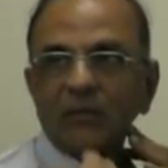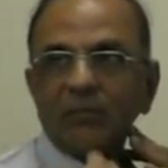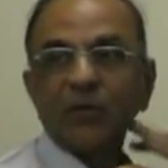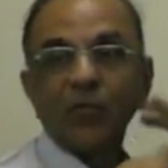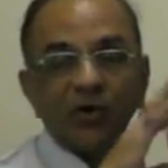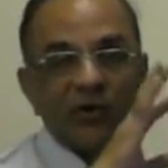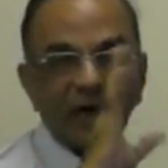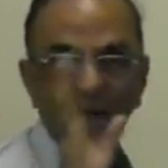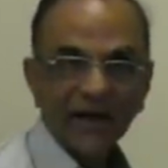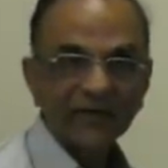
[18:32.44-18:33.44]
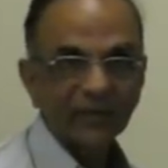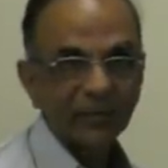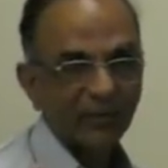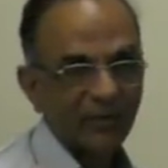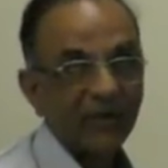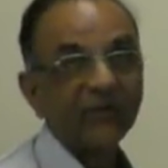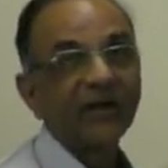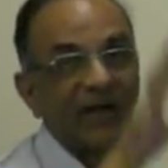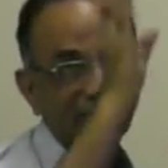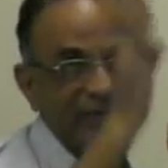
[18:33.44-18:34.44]
But what is unacceptable is
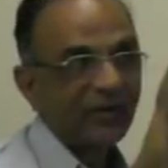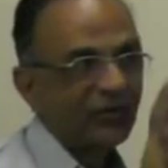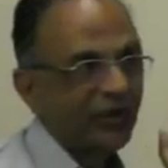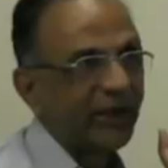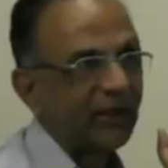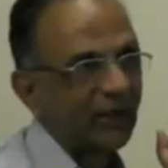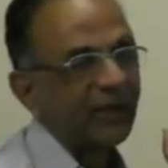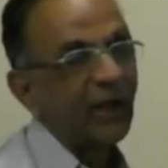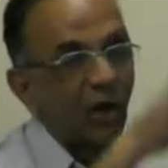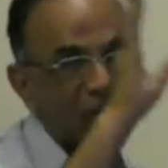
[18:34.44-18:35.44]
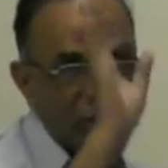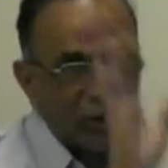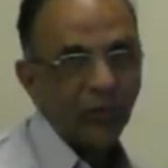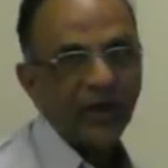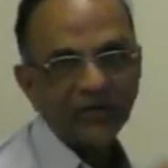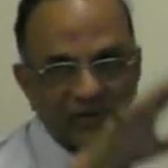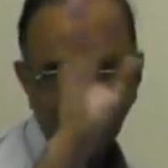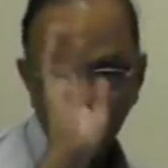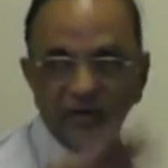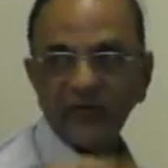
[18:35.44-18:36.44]
that having seen, and they always,
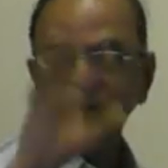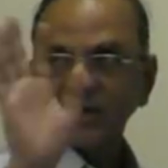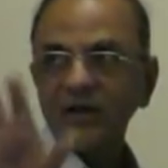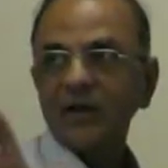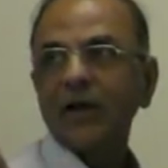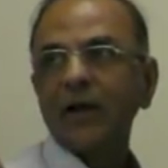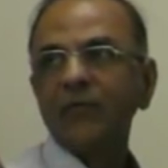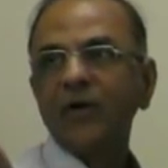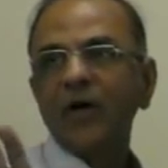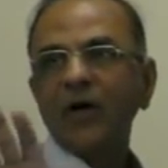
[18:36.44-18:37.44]
every single time,